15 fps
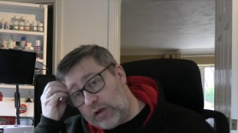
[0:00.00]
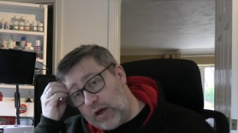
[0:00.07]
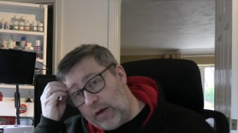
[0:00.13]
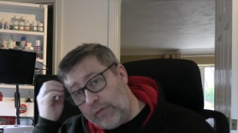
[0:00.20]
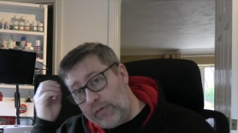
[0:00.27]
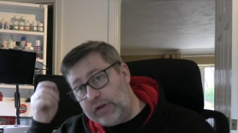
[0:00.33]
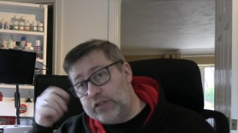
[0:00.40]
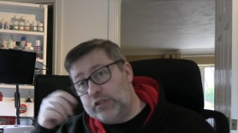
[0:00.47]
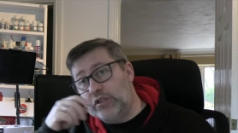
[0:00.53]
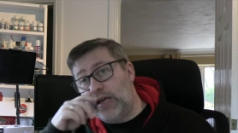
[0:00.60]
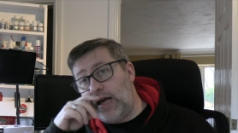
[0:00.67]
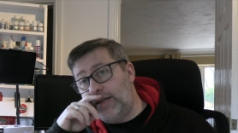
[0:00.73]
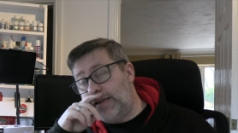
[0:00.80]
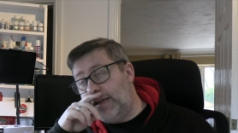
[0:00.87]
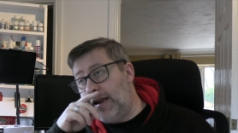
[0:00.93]
Uh, I mean,
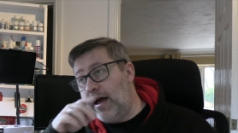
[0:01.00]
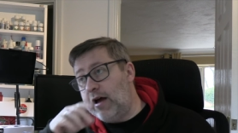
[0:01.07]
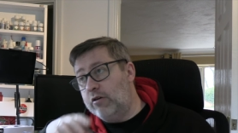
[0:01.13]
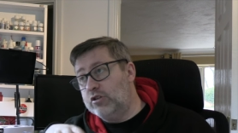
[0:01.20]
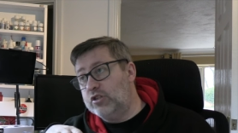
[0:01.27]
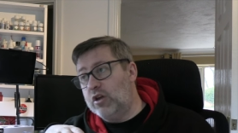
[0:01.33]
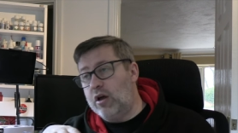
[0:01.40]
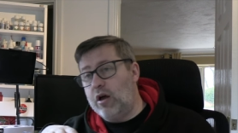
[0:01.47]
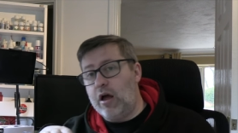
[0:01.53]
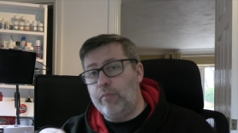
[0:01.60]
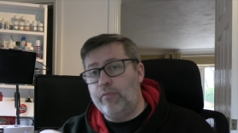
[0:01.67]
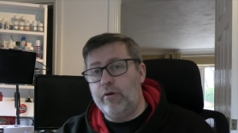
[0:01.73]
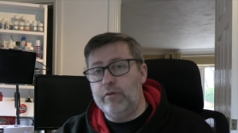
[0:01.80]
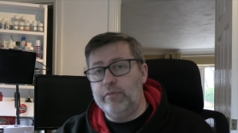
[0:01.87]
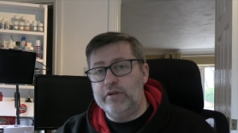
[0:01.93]
Saturday now, so I'll
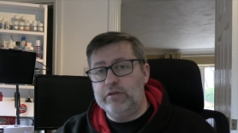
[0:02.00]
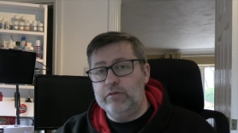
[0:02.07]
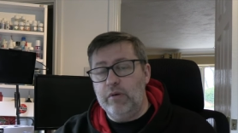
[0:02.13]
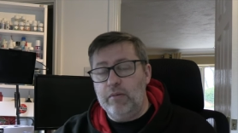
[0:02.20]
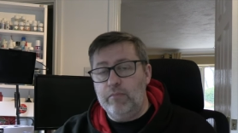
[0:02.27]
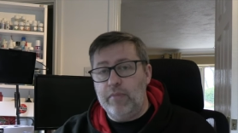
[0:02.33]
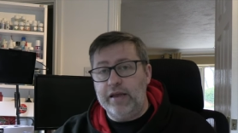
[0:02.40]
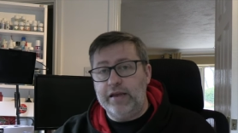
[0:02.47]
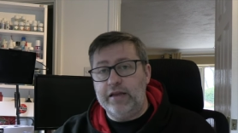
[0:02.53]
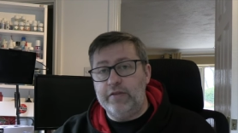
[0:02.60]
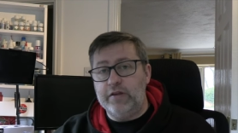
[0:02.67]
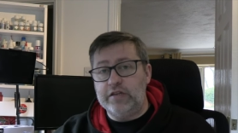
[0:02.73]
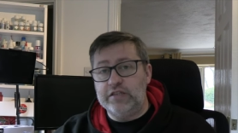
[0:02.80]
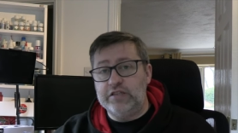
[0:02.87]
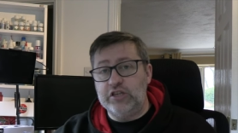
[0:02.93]
probably be making
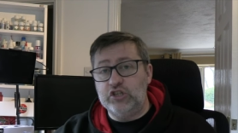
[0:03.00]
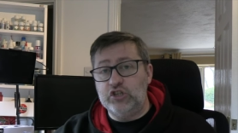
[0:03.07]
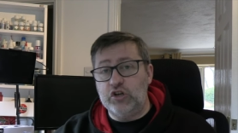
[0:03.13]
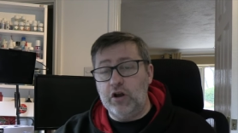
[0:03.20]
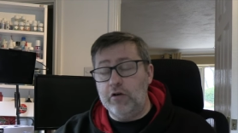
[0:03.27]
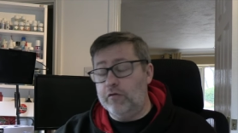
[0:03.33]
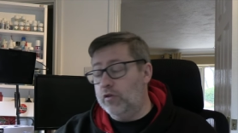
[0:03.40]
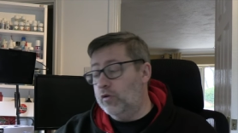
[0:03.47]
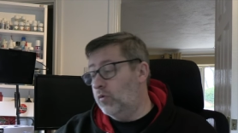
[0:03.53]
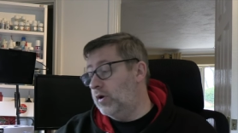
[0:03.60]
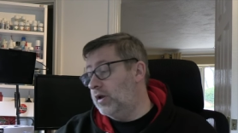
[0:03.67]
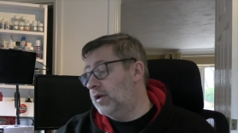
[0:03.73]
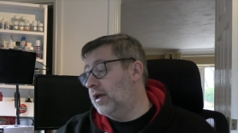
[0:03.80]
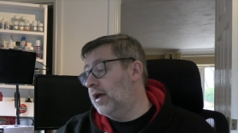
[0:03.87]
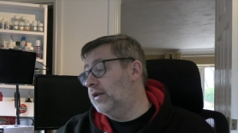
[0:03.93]
the decision over the
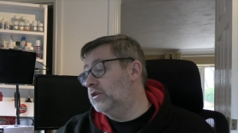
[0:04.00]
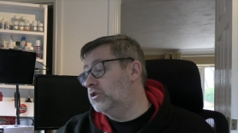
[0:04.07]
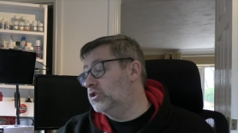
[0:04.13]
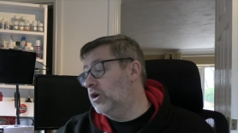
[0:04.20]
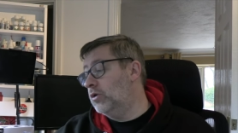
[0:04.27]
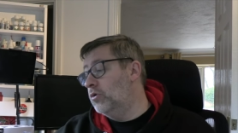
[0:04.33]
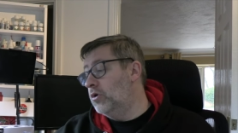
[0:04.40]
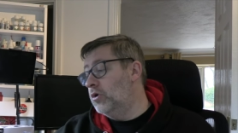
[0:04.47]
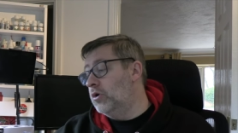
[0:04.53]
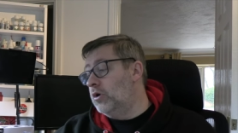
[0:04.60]
weekend. So